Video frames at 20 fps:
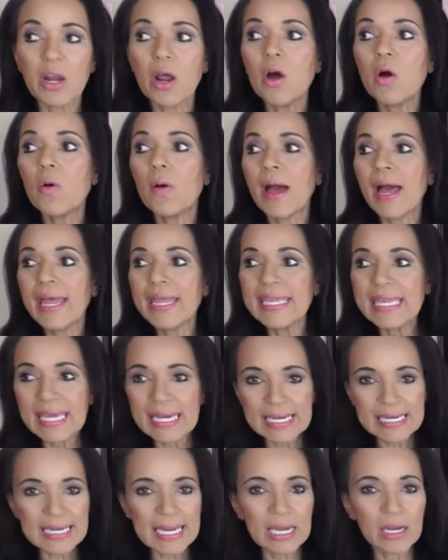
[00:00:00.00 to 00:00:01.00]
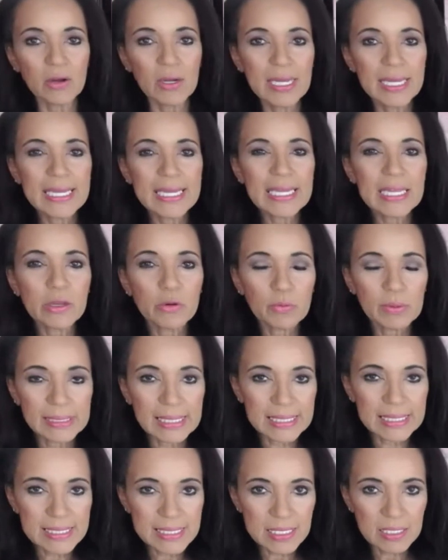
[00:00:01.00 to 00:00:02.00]
Oh, I get it. Now it
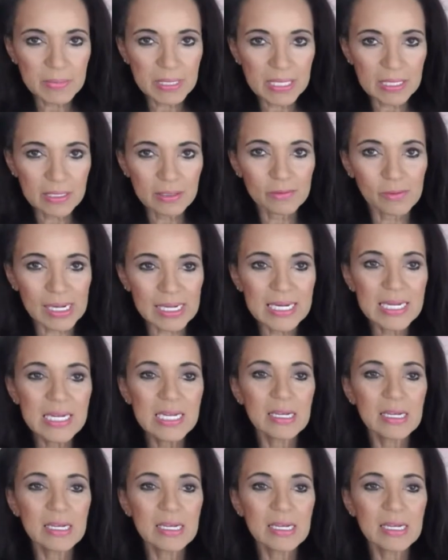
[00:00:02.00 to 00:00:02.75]
relates to me, right?